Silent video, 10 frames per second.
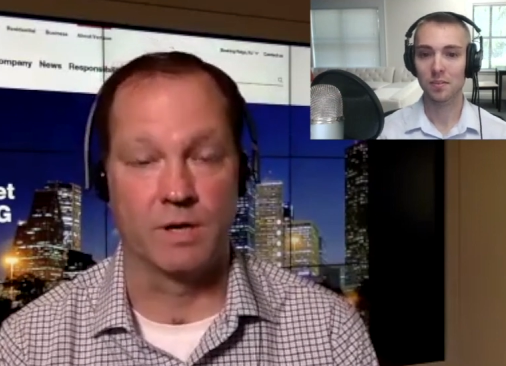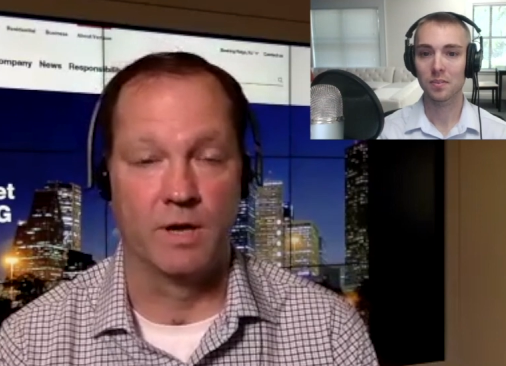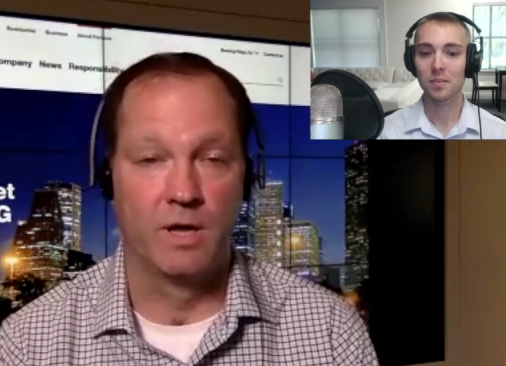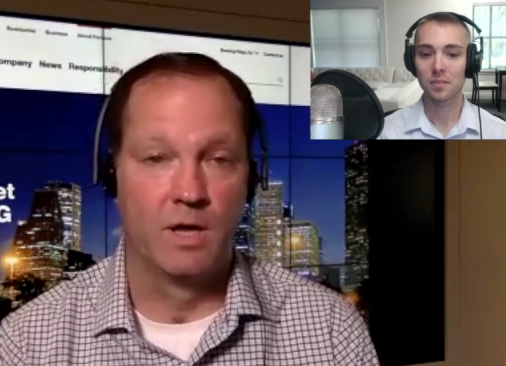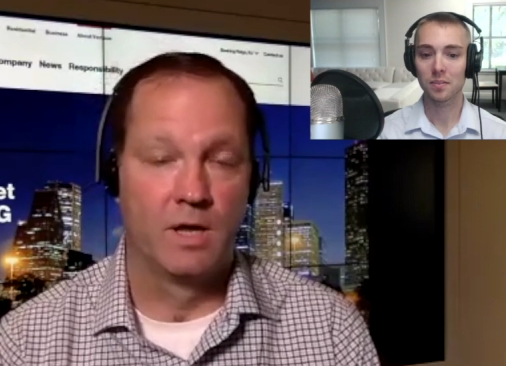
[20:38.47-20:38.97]
Speaker 1: And,
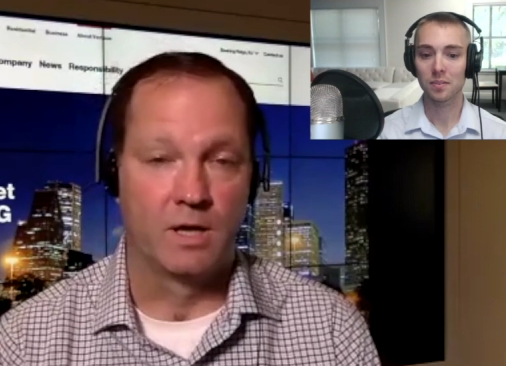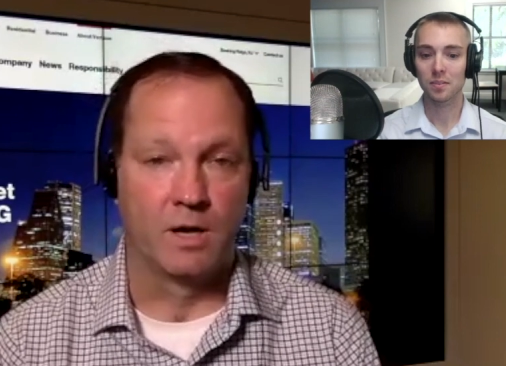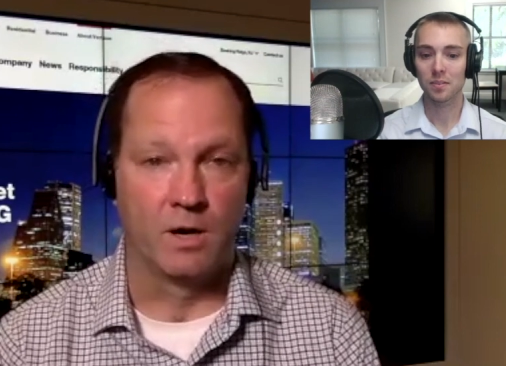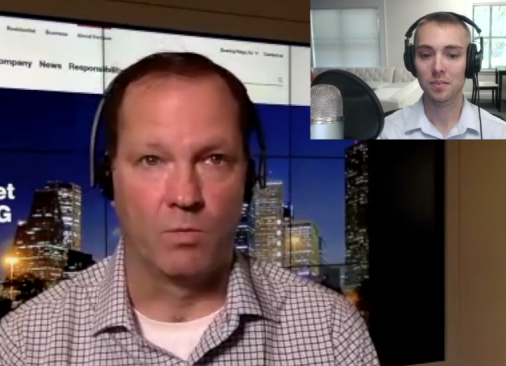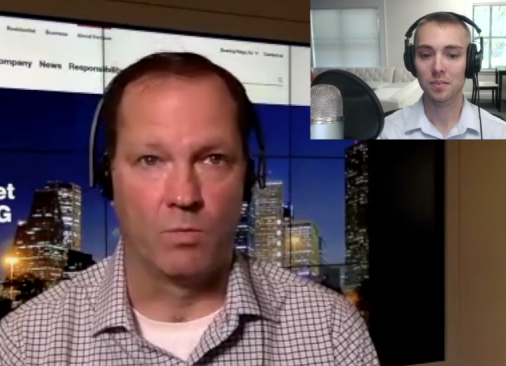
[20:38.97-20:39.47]

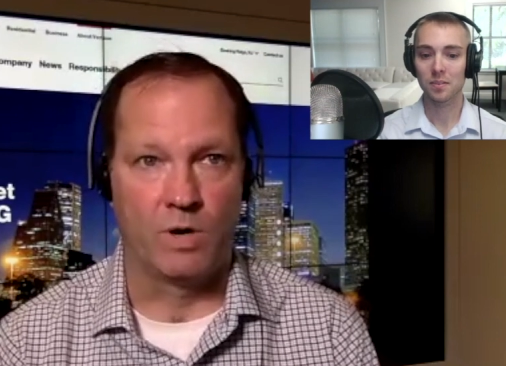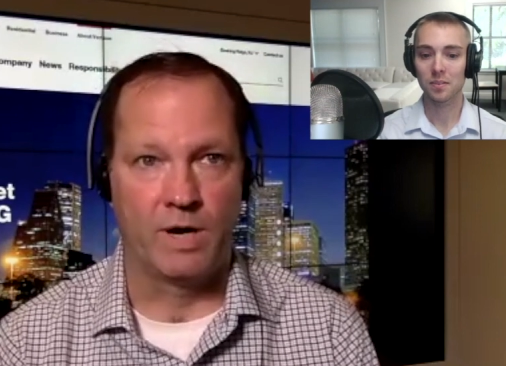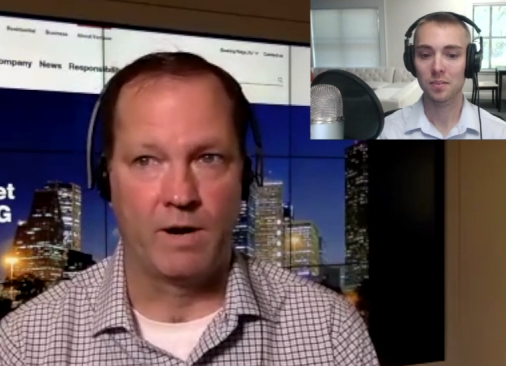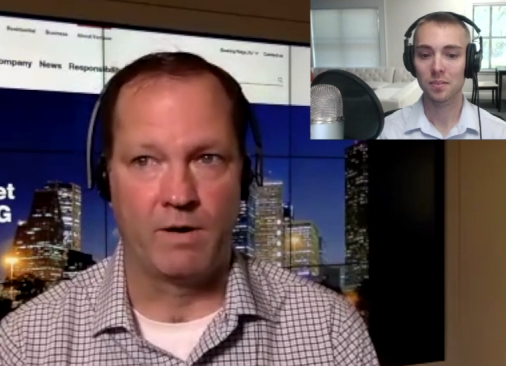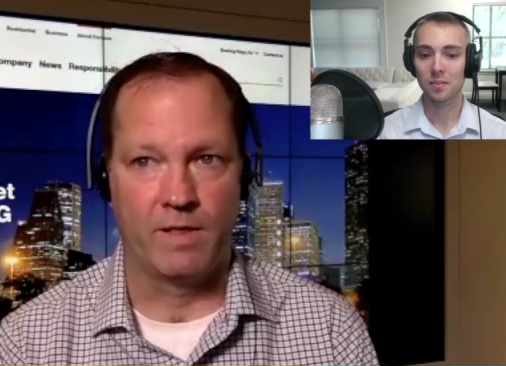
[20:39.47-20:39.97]
you know,
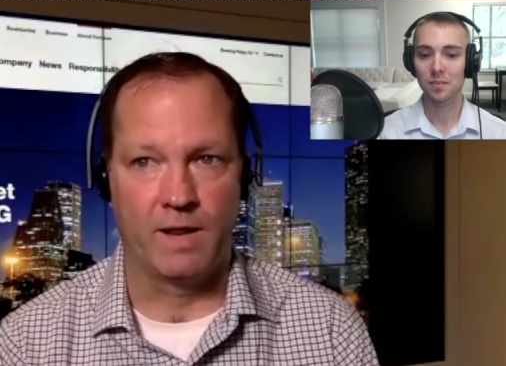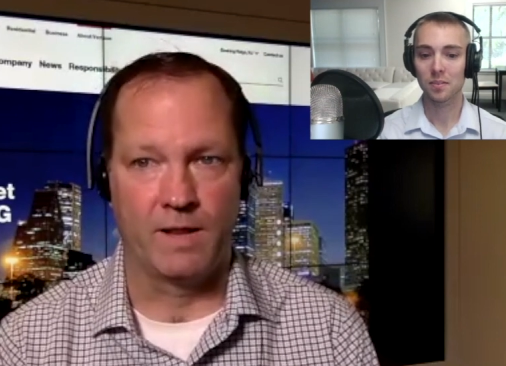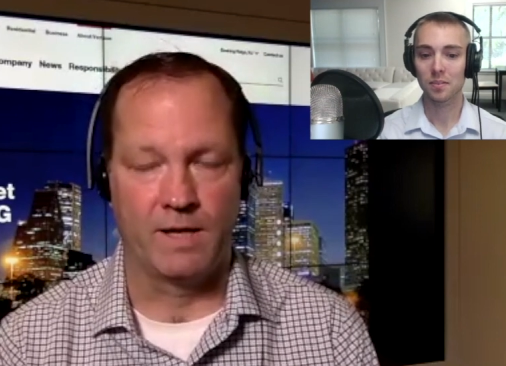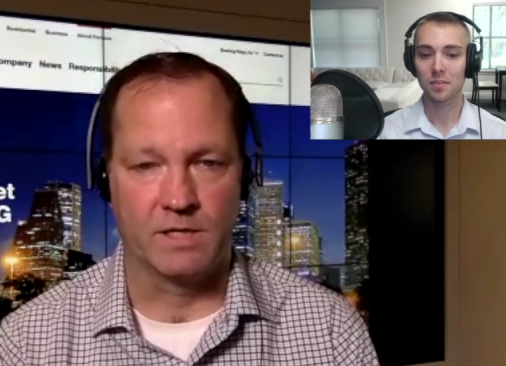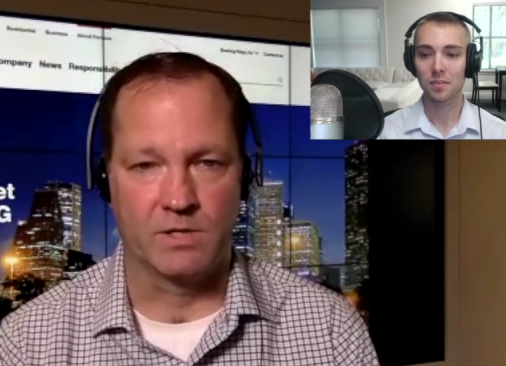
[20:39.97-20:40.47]
one area that I
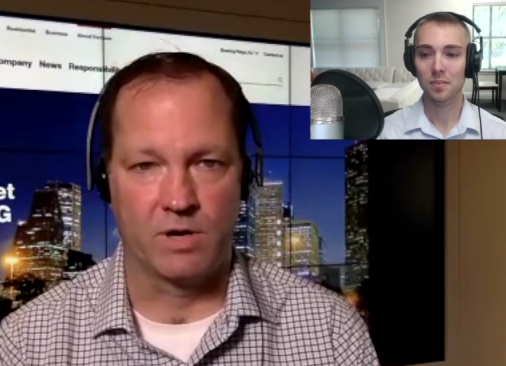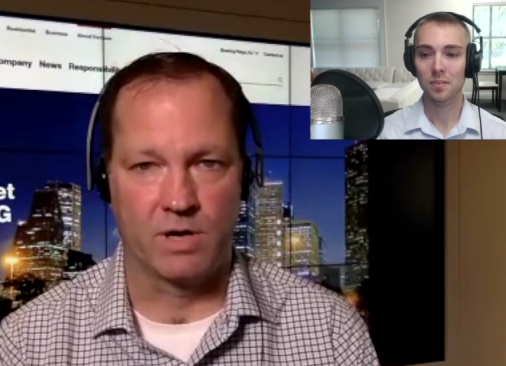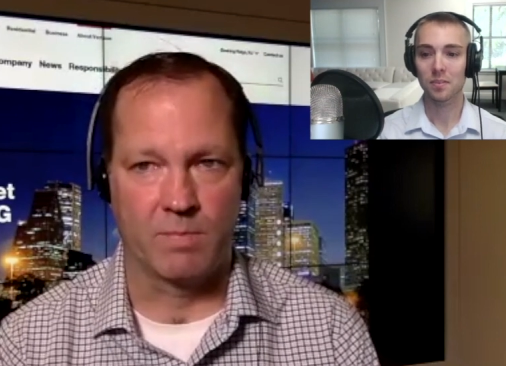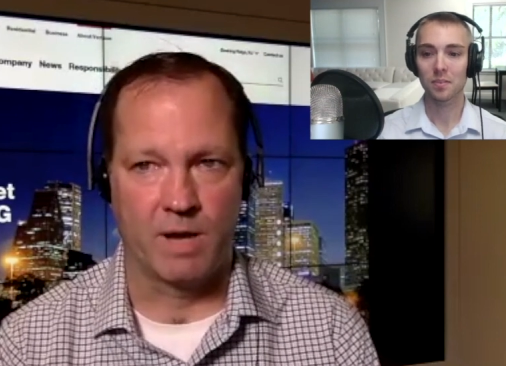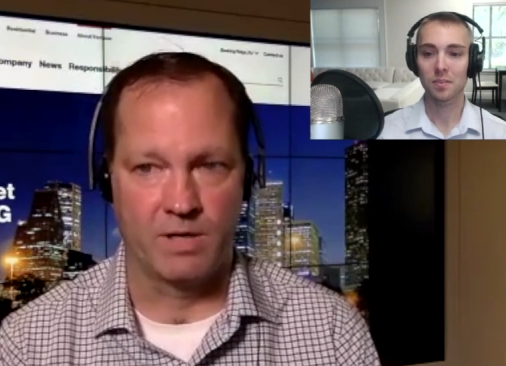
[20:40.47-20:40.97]
like to
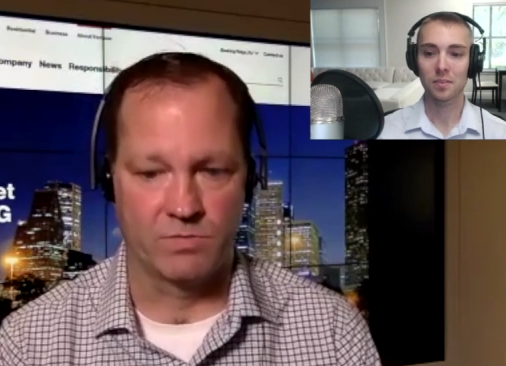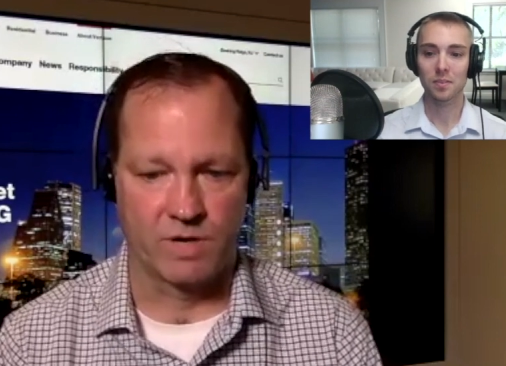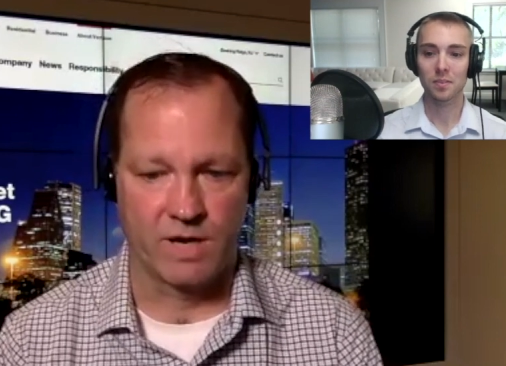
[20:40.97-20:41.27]
talk about is we're